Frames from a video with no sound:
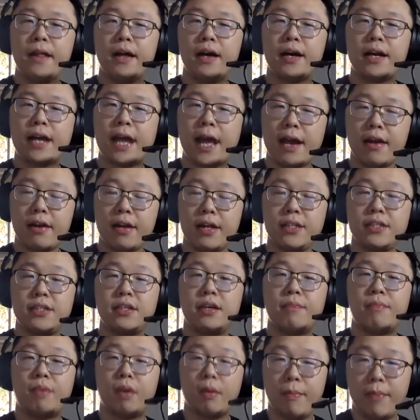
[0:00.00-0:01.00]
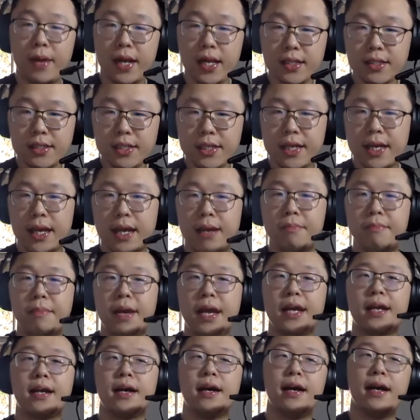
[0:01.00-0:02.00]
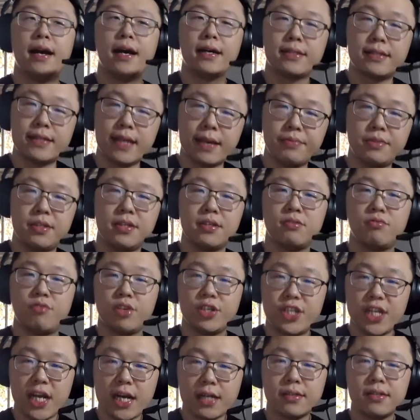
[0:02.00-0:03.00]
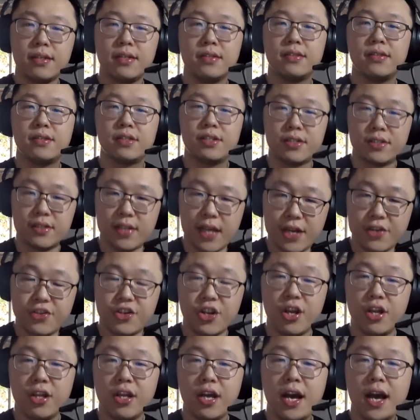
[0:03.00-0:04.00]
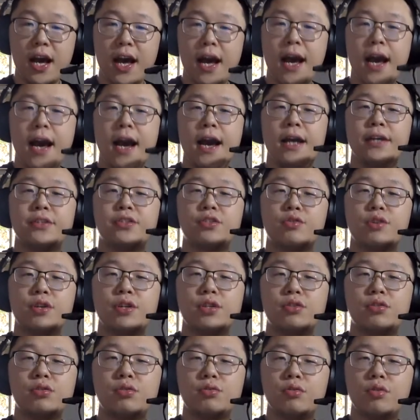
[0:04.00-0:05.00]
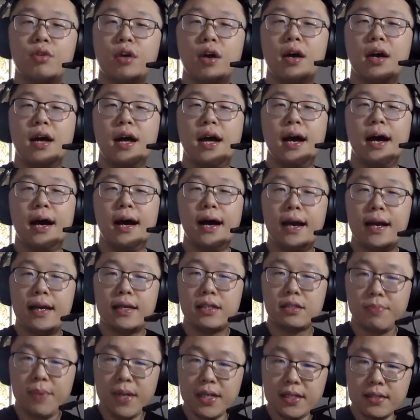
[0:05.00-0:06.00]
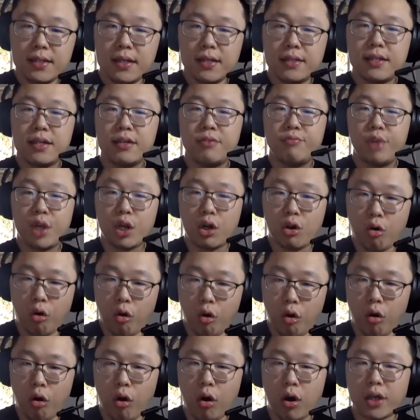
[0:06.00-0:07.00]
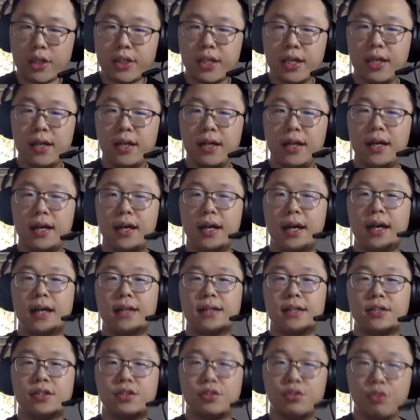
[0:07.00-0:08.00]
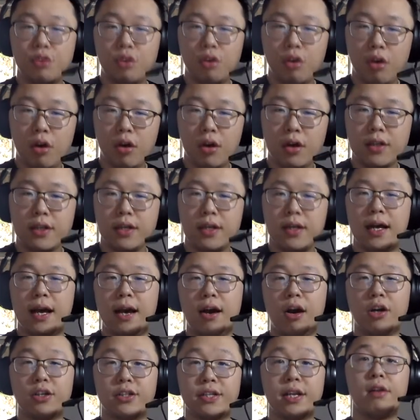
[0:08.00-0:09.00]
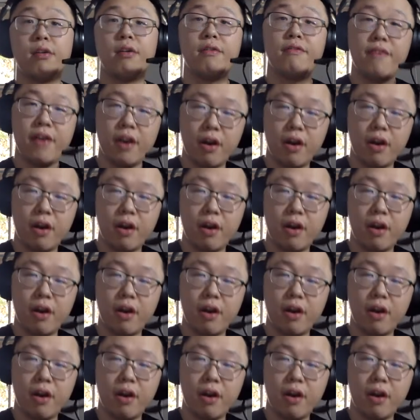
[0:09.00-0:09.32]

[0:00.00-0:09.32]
calculating a probability and make an acceptance rejection decision, it's going to explicitly record the so-called auxiliary